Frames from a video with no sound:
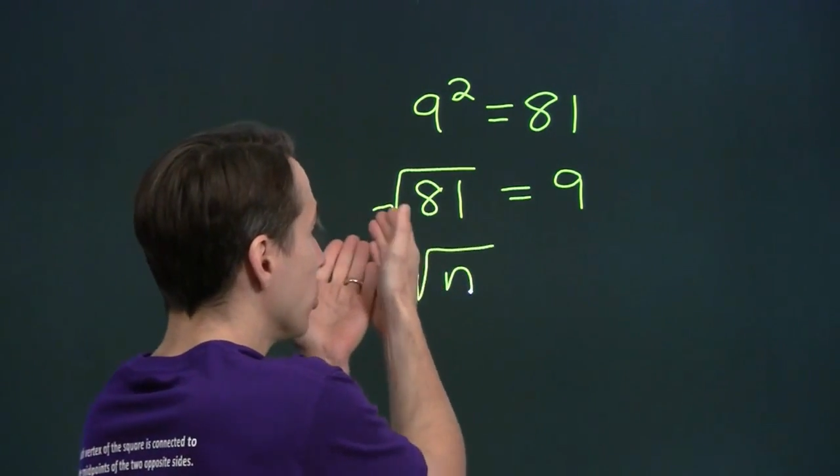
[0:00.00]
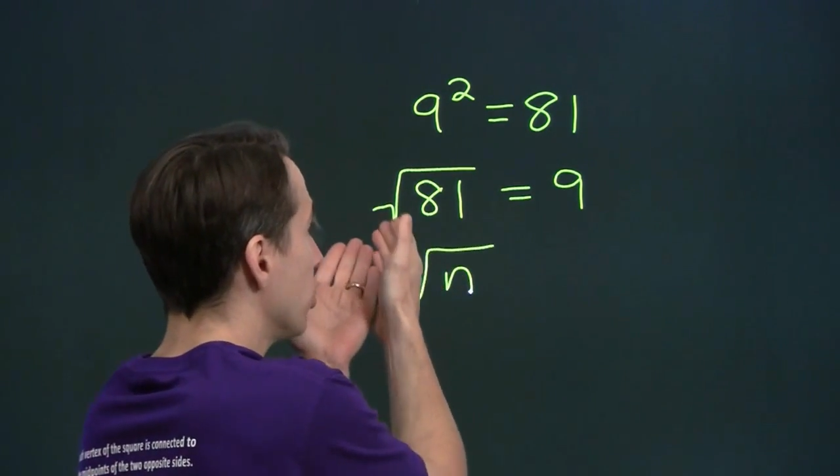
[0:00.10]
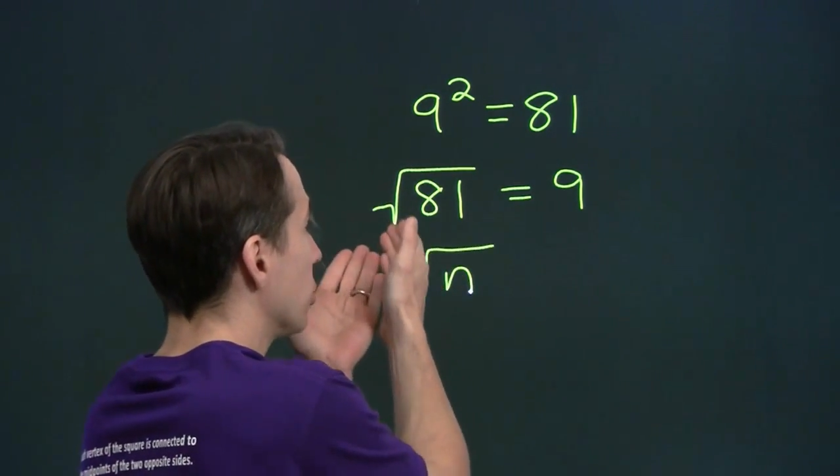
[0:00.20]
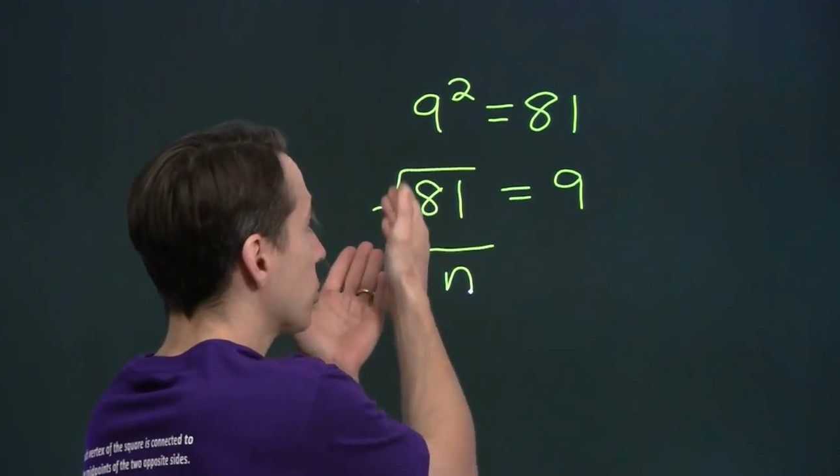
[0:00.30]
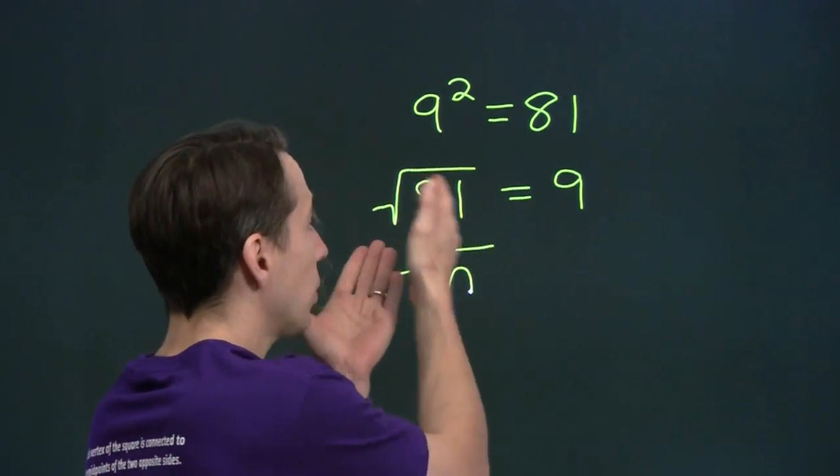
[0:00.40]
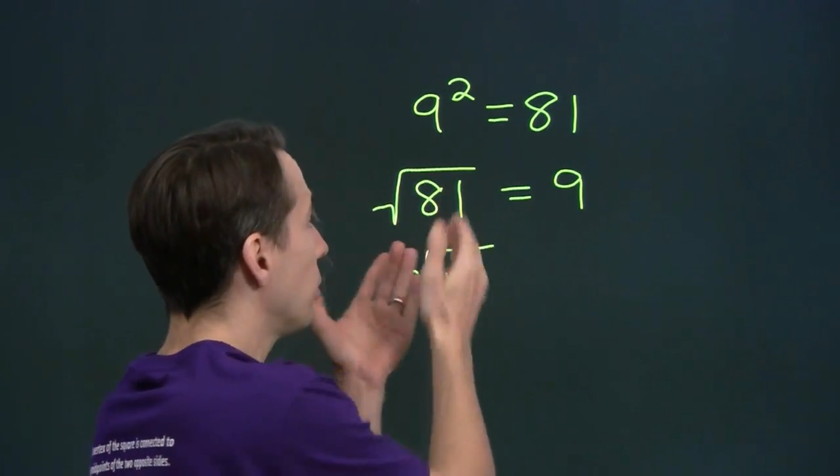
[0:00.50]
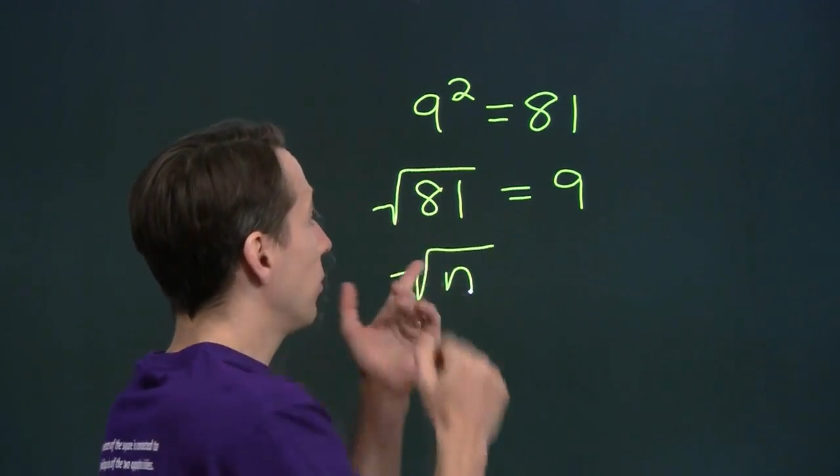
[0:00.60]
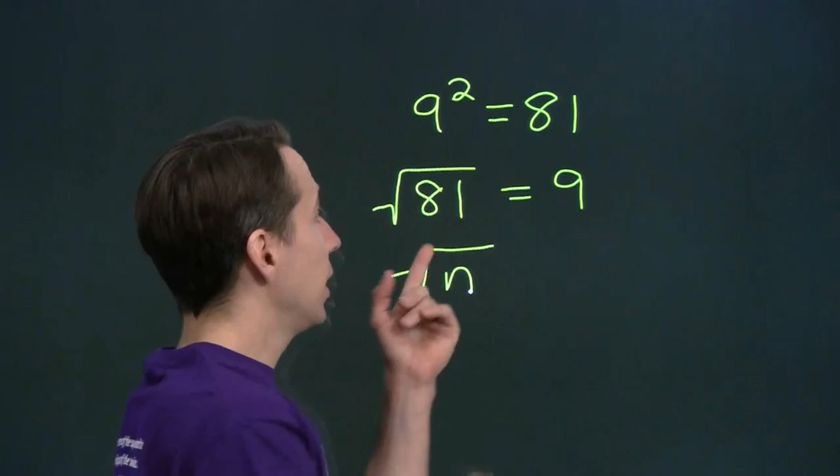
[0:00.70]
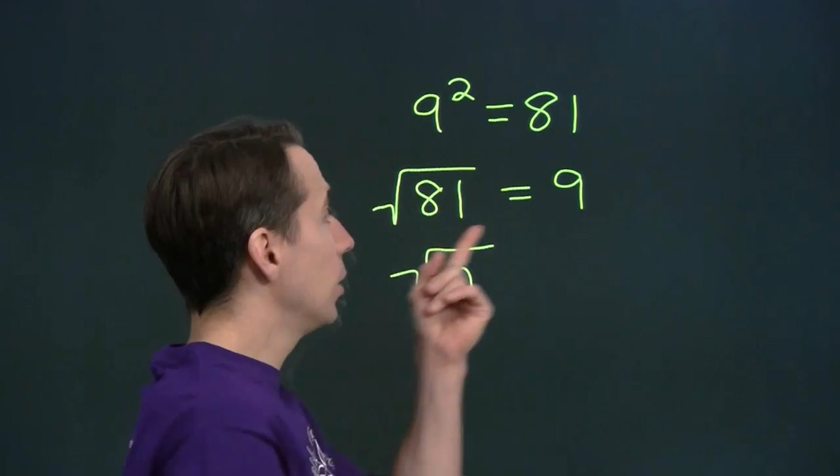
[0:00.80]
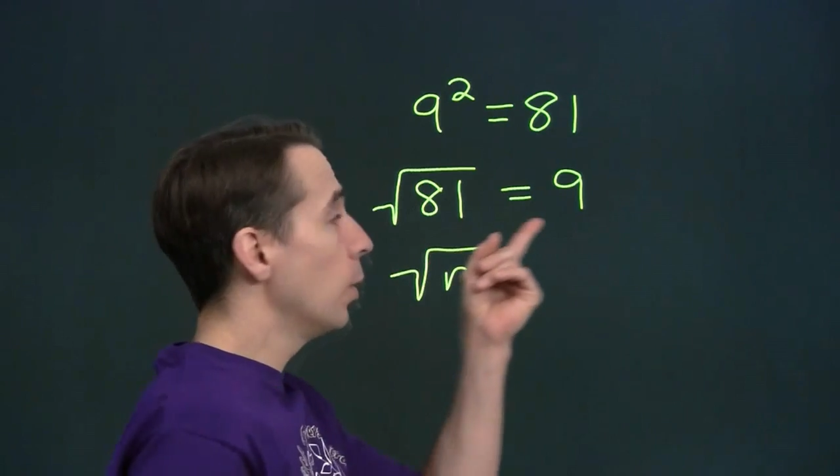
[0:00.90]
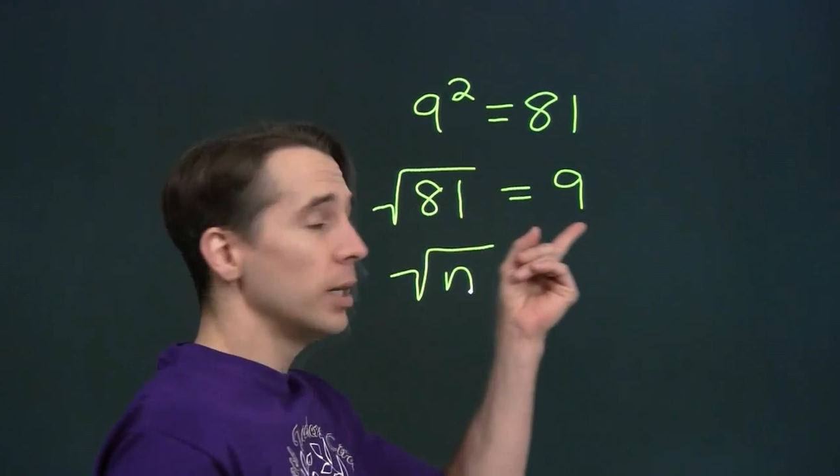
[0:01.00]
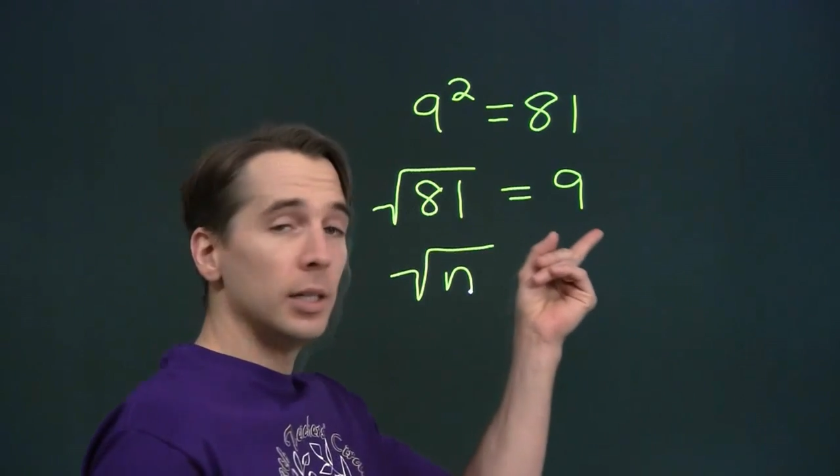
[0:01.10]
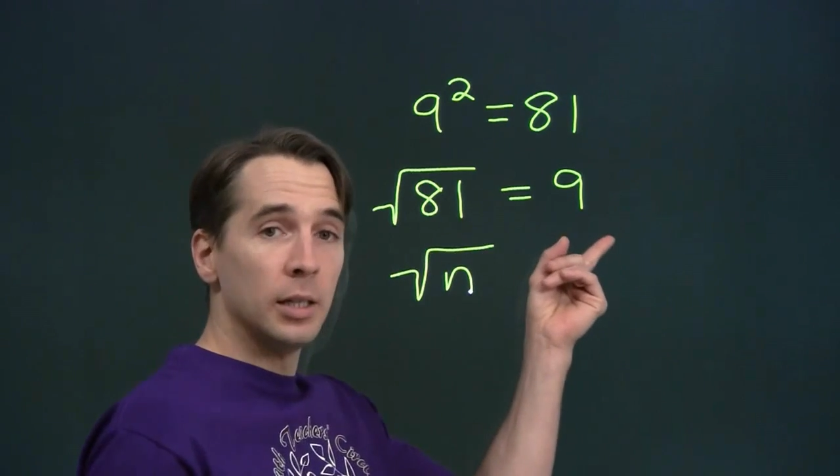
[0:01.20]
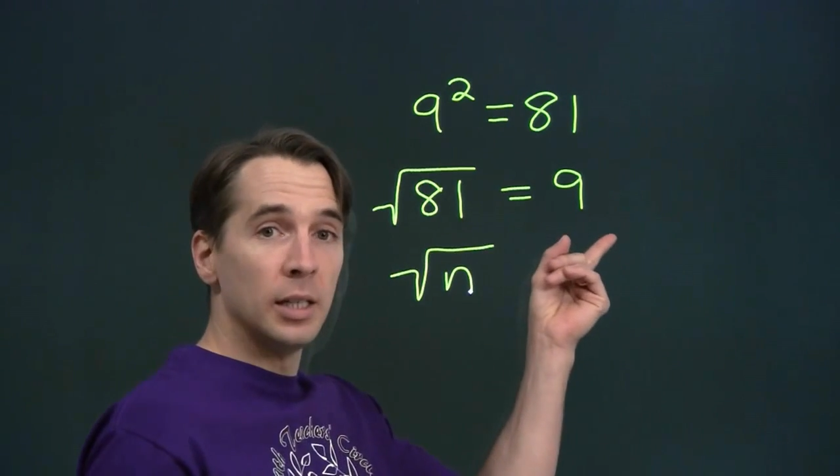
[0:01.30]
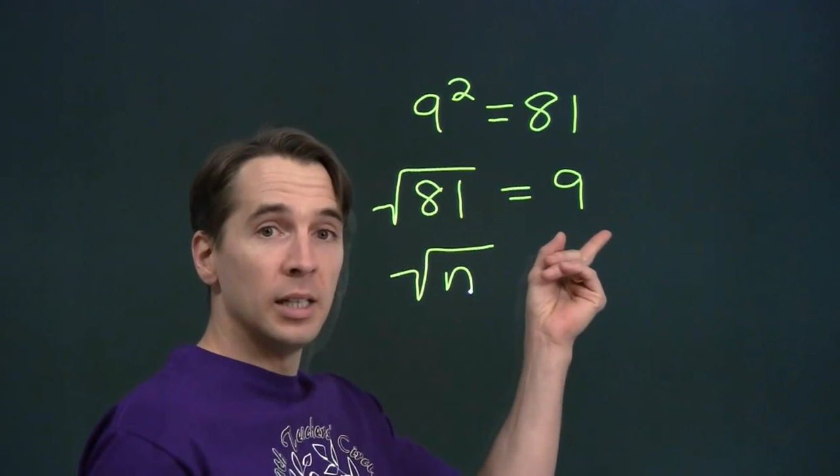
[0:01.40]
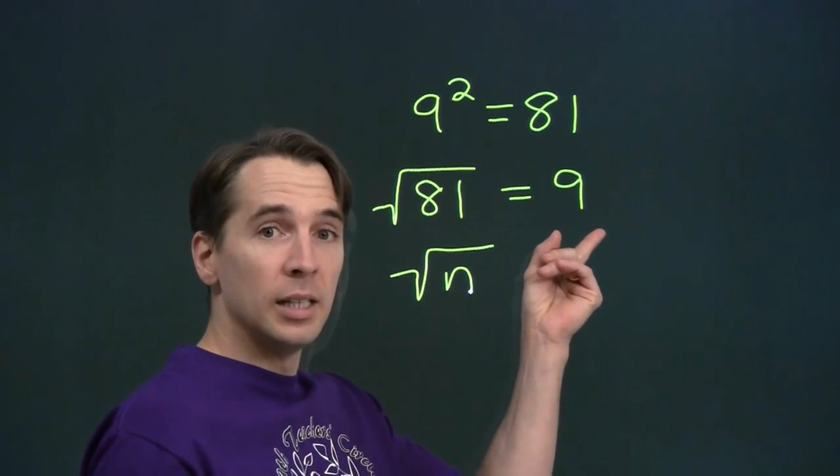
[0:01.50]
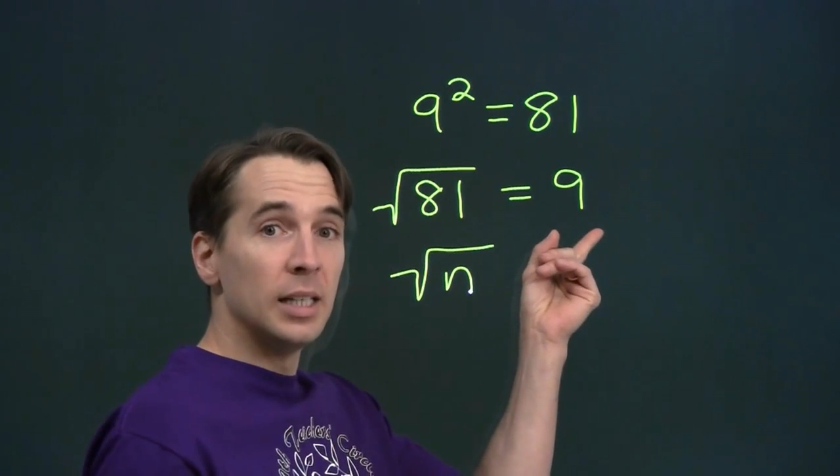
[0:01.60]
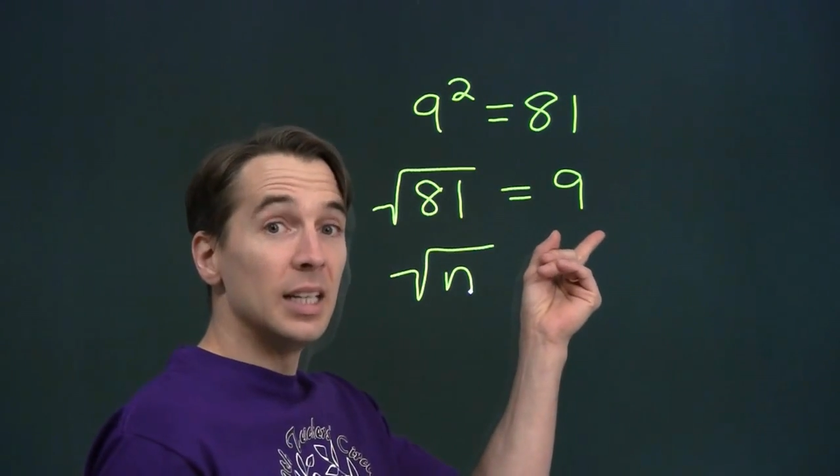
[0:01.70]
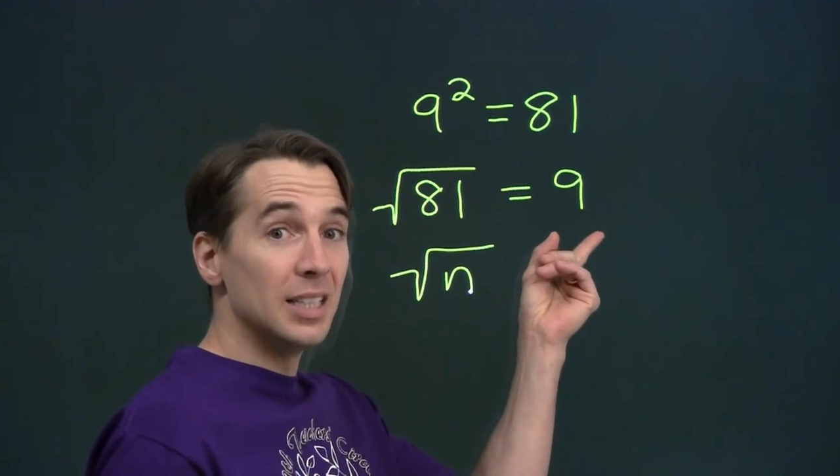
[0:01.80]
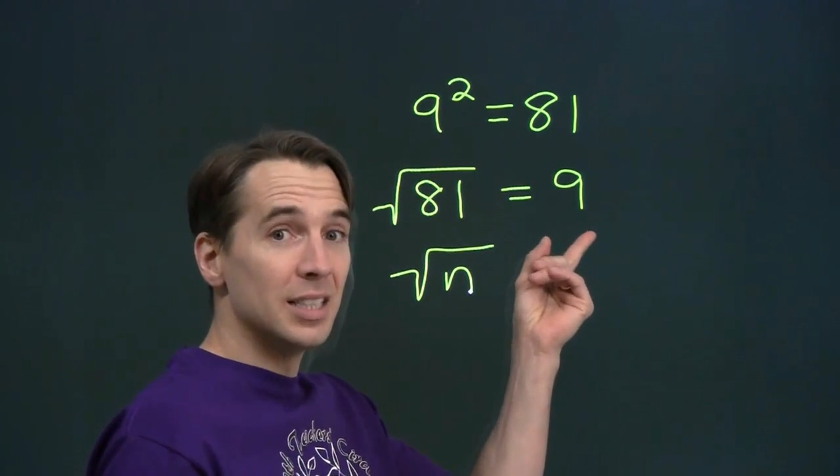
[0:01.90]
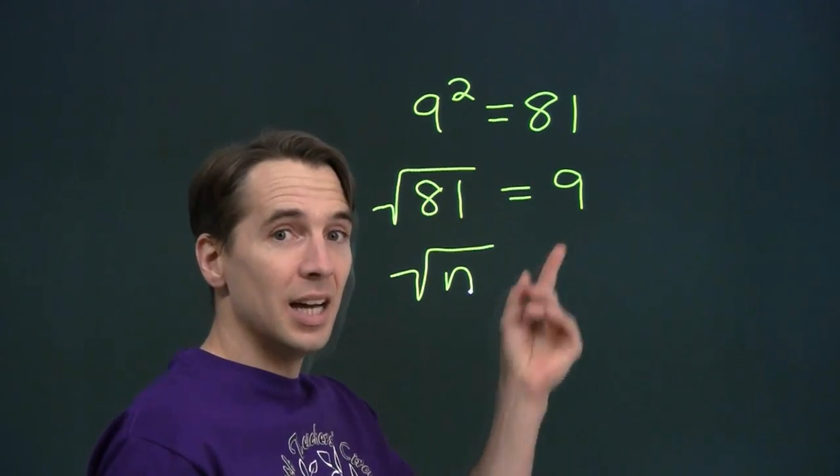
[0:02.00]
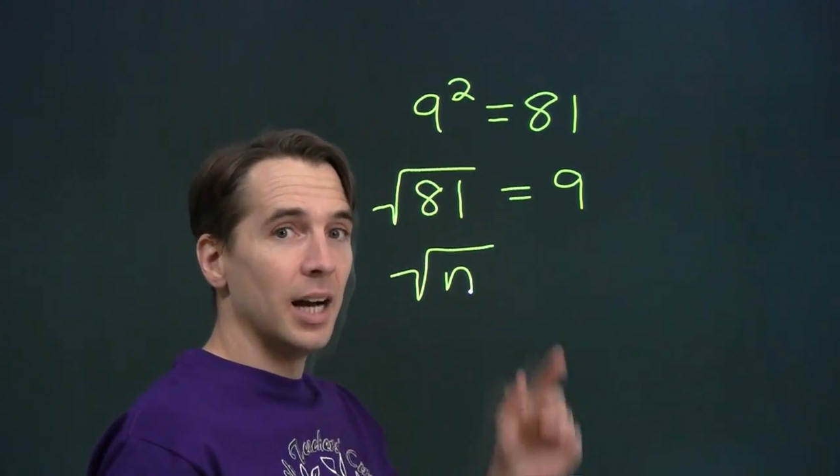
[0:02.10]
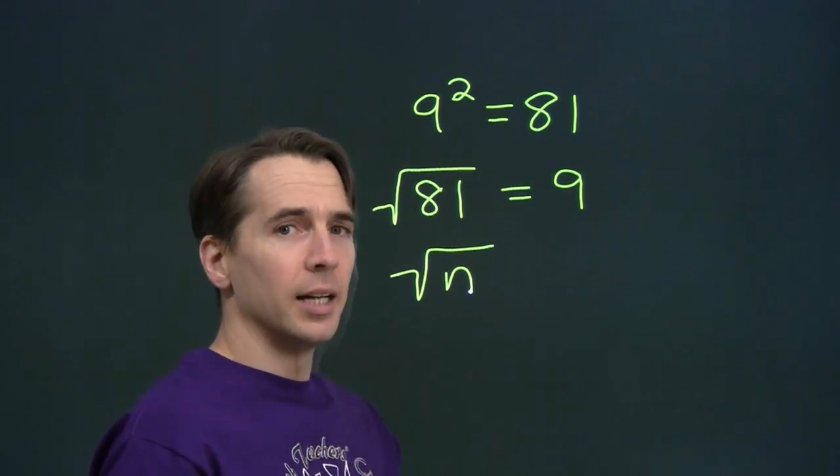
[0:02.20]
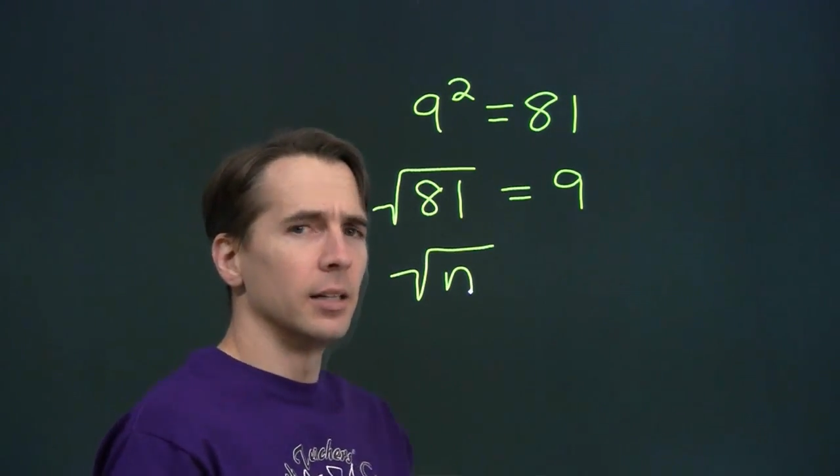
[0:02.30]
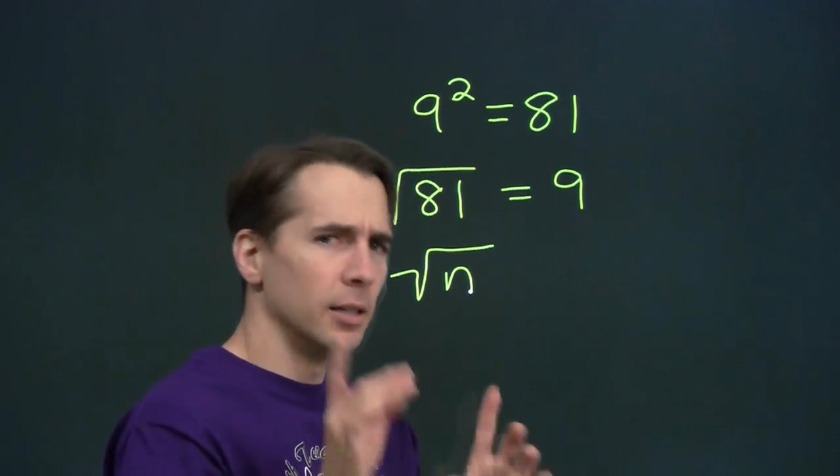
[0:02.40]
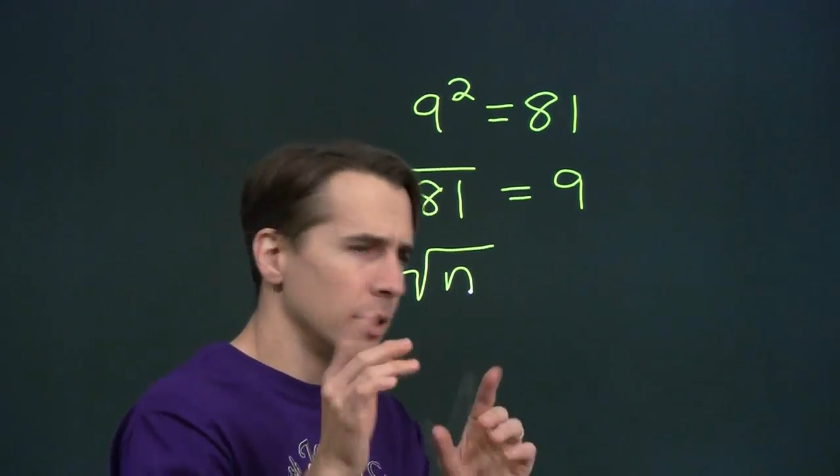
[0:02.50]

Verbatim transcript: So the square root of 81 is 9.